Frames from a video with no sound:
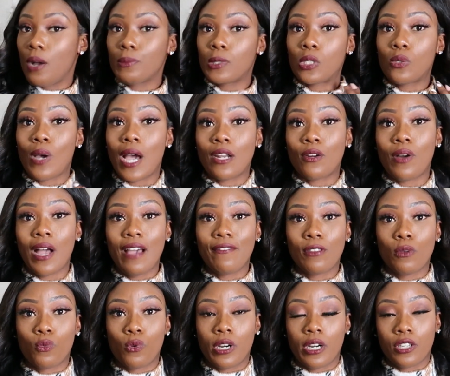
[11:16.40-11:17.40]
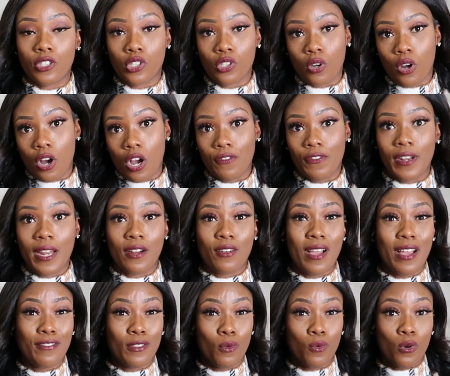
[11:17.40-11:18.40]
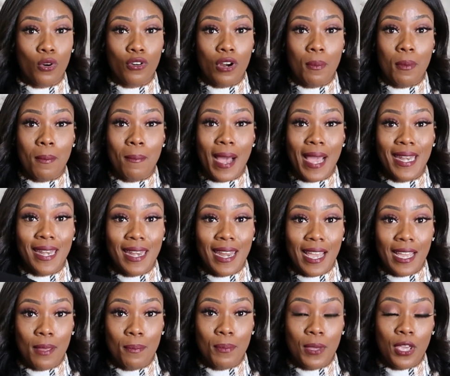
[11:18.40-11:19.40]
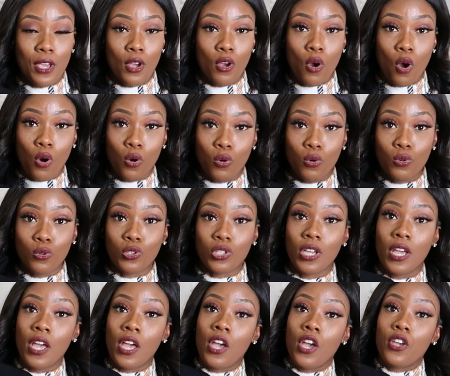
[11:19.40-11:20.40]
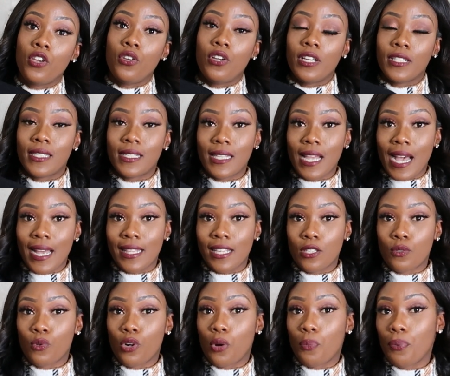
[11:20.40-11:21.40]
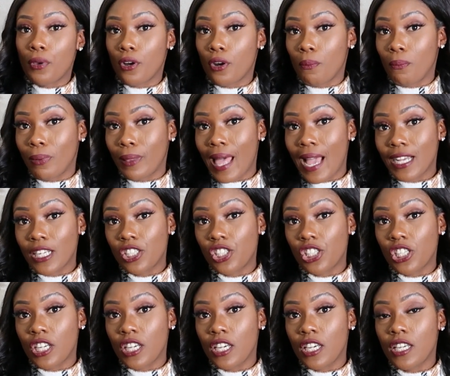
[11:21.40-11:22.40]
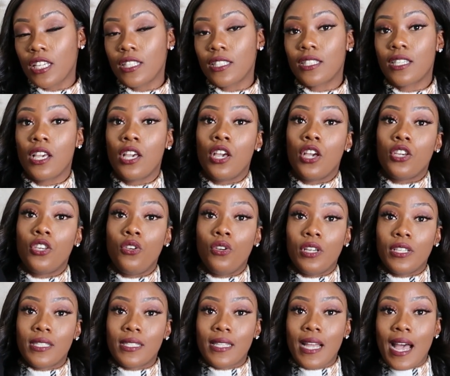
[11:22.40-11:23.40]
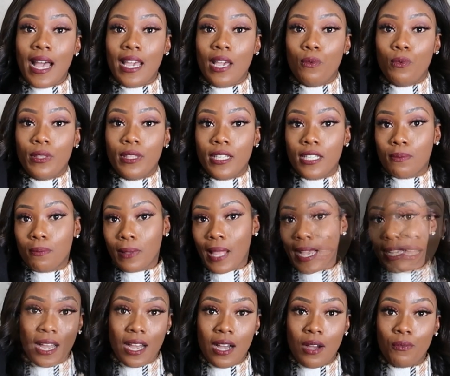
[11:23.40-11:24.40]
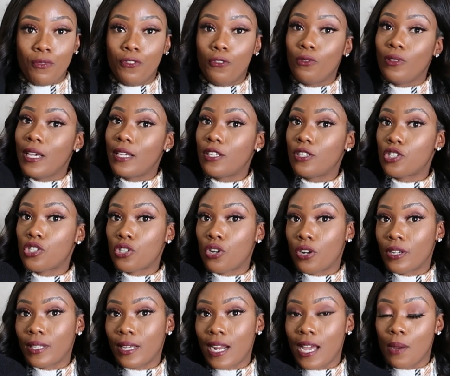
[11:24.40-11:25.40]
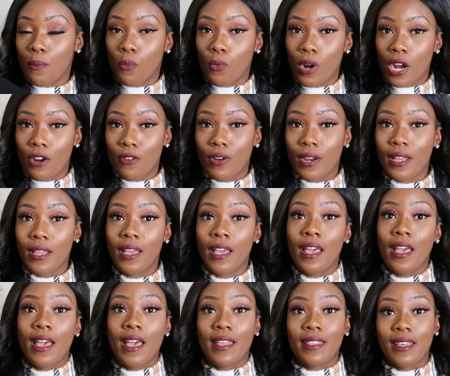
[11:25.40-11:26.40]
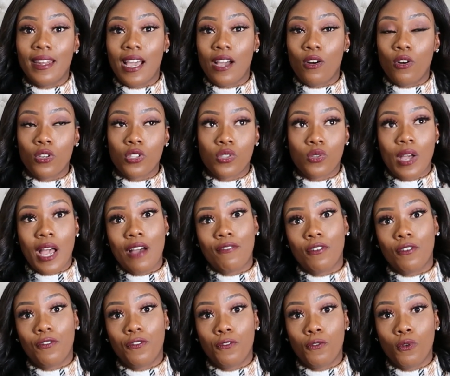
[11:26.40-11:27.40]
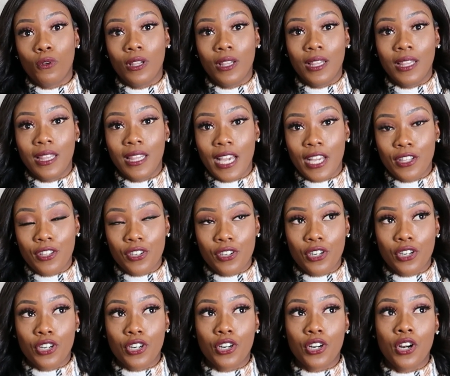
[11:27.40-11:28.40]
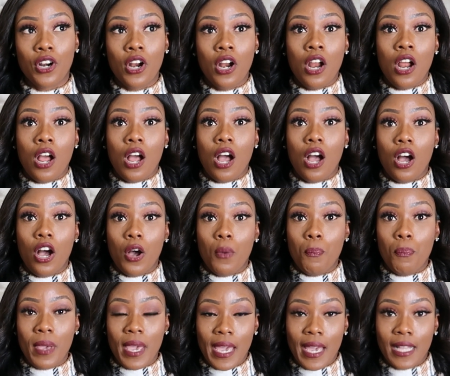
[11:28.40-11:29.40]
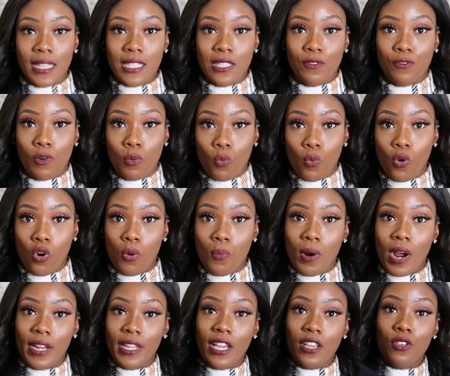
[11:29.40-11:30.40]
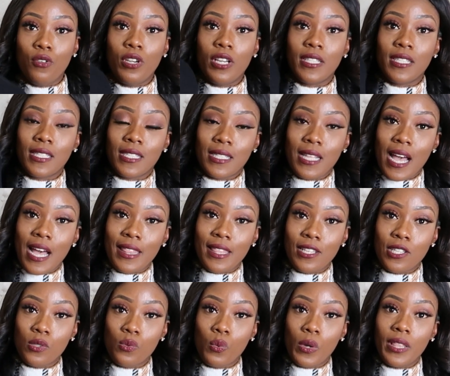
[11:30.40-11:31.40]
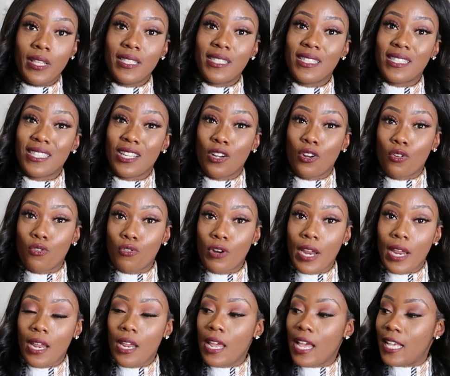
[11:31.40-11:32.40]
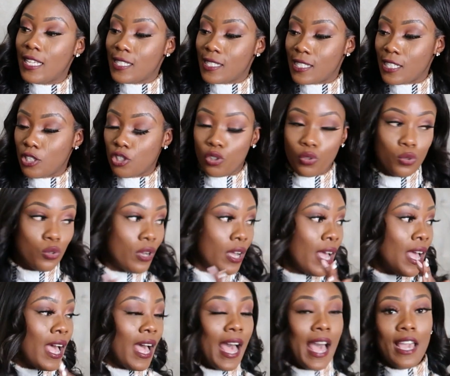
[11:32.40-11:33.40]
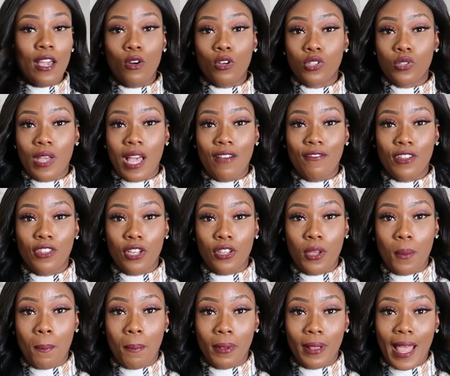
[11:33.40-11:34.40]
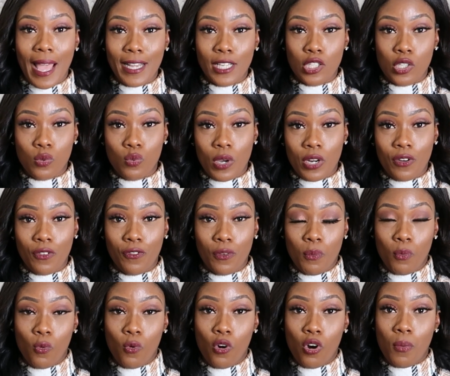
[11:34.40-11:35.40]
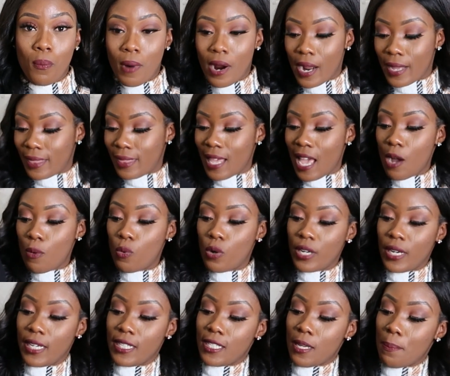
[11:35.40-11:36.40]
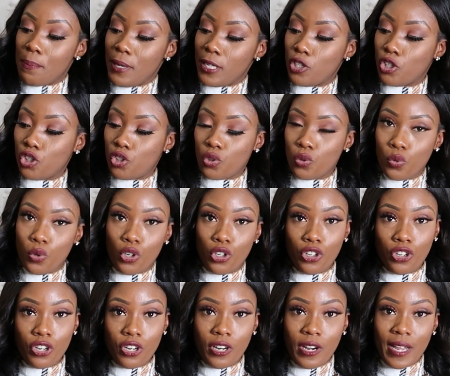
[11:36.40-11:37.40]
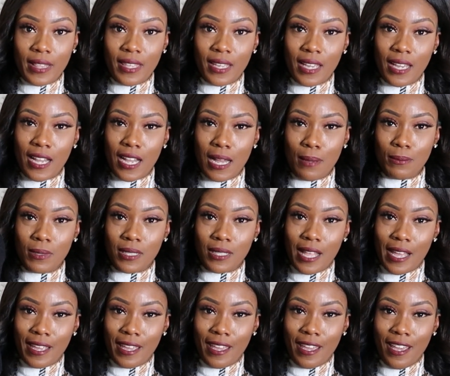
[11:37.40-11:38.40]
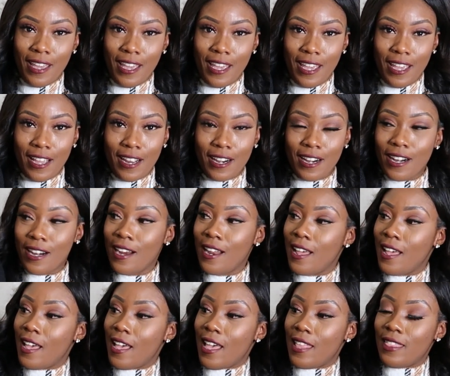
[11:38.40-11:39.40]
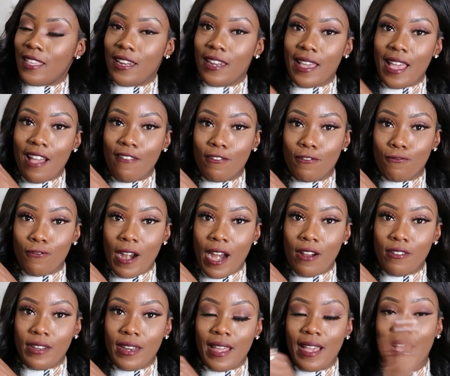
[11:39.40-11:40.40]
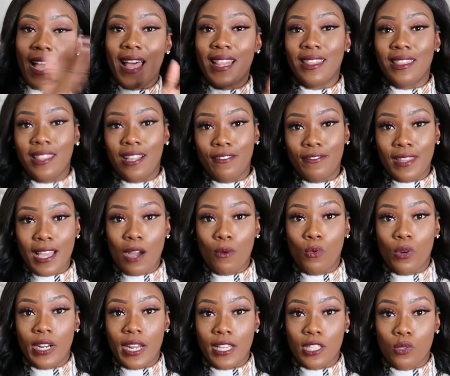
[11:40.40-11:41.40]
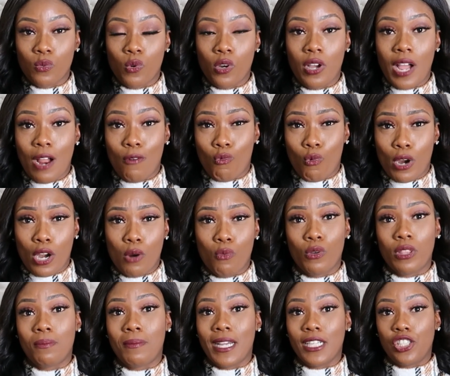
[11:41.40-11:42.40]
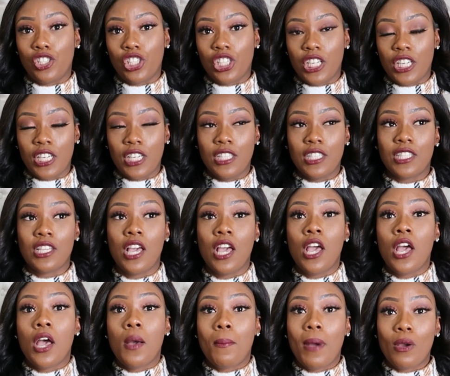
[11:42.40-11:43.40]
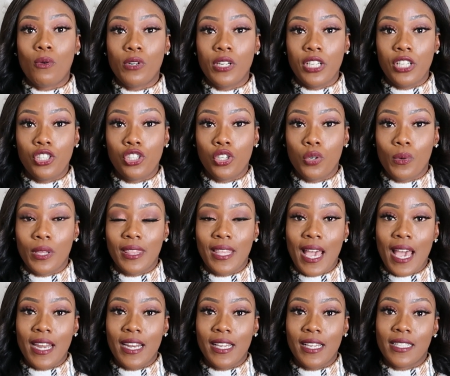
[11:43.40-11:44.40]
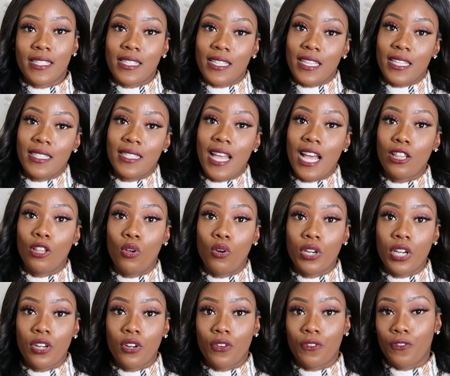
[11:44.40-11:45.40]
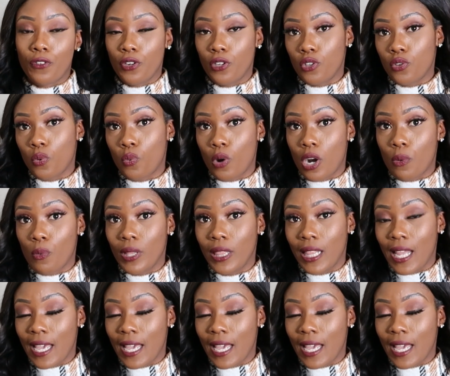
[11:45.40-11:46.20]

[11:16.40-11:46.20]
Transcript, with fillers: So I don't have to wear a scarf and I don't have to worry about my neck being cold. You could style this with a pair of black jeans. You could style it with this black full leather skirt that I am wearing. And then I also have a full leather pants from Walmart that you can style this way. This is a great essential. I also have another black sweater from Walmart. That one is a bit shorter. I think it comes like here, and then they have a round neck. I love that one as well. I wear it with my jeans. My only issue with that is it's not long enough for you to wear with